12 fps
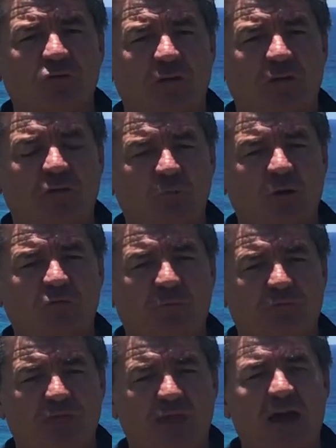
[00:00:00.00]
So there's been
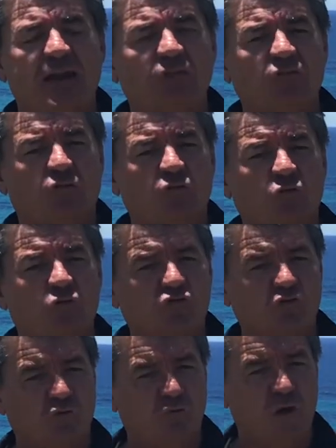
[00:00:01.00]
some flathead and school
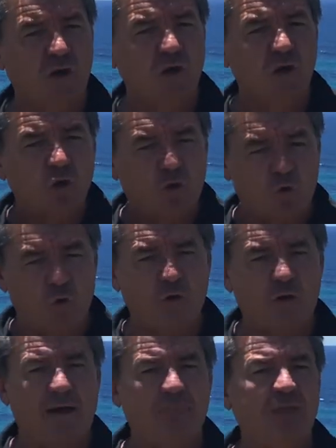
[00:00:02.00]
dew
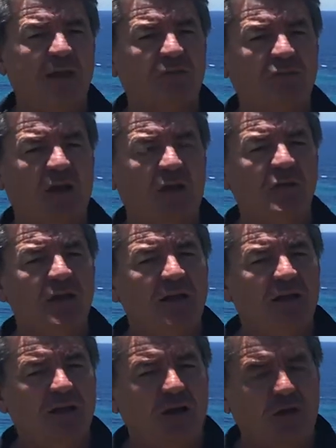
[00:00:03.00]
caught up there. So
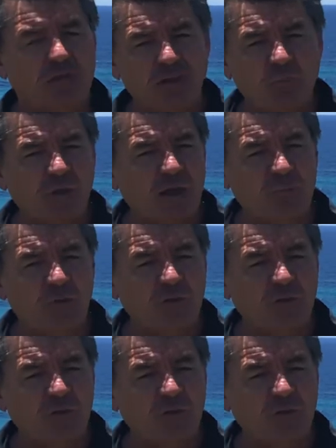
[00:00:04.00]
I think we're going to be